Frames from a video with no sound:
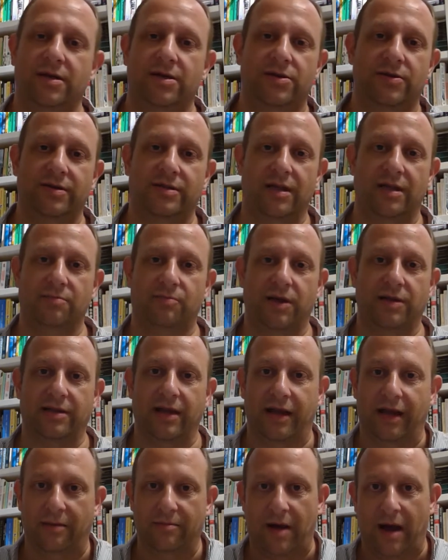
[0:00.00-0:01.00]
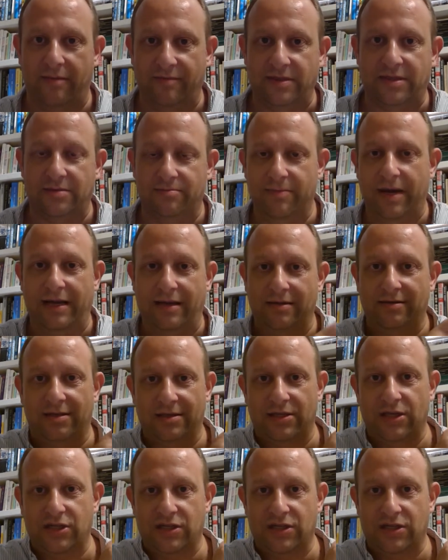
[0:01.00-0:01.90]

I'm having to make decisions for myself